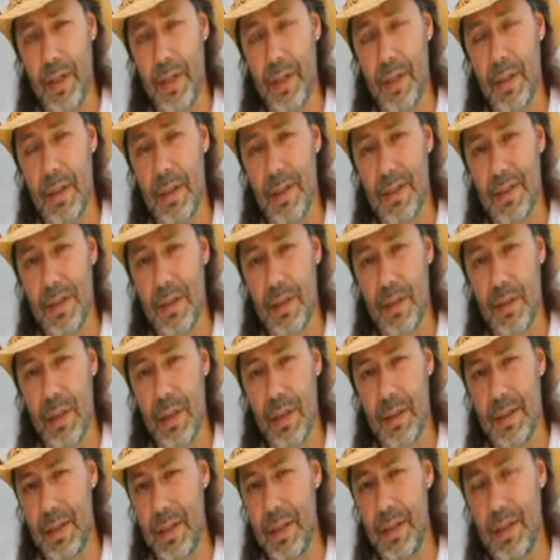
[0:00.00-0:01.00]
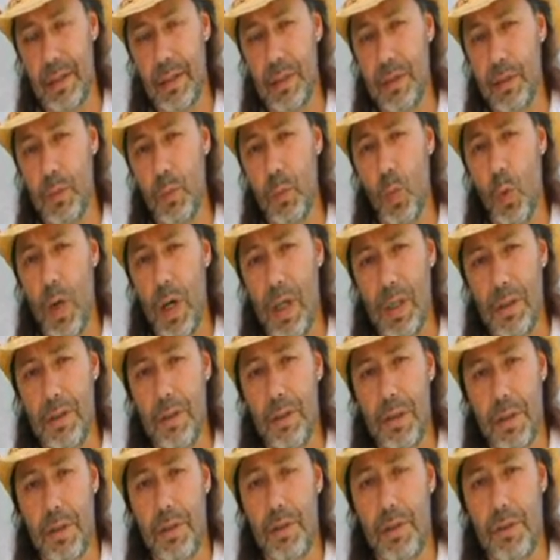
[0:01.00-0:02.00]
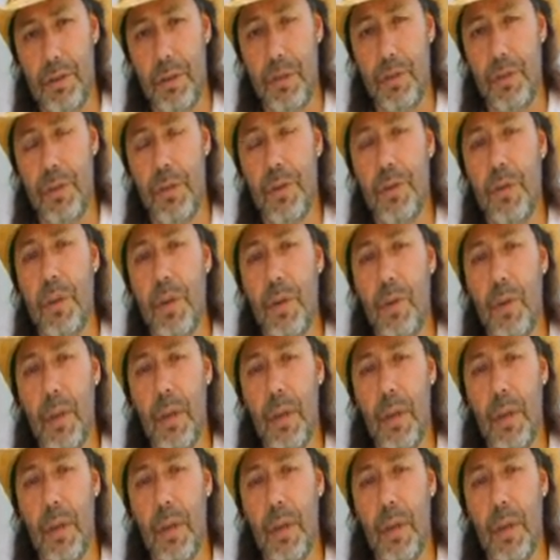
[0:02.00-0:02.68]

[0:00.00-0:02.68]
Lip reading: that I didn't want just a juicer.